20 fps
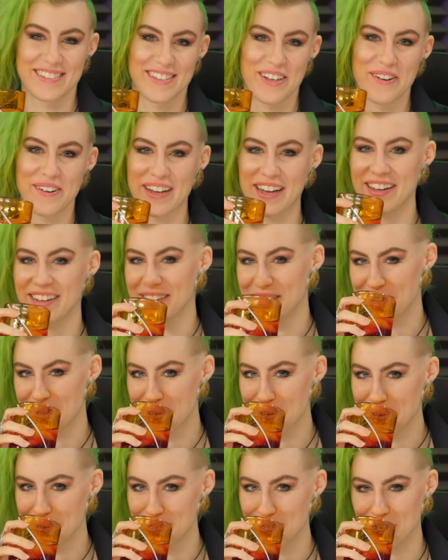Okay,
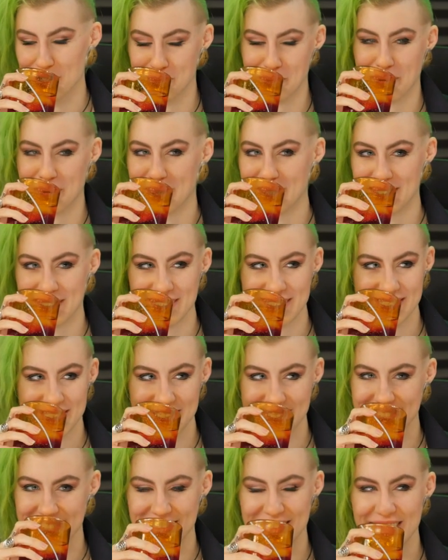Josh Brolin.
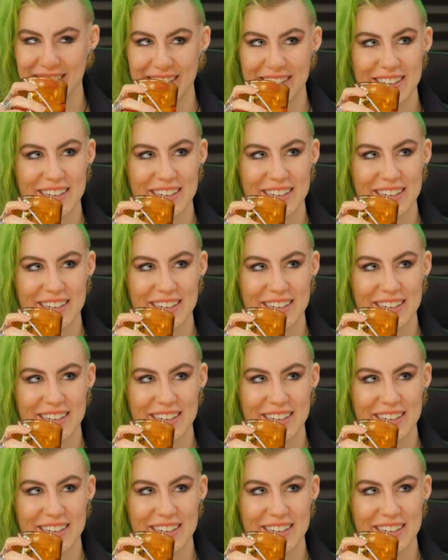Okay.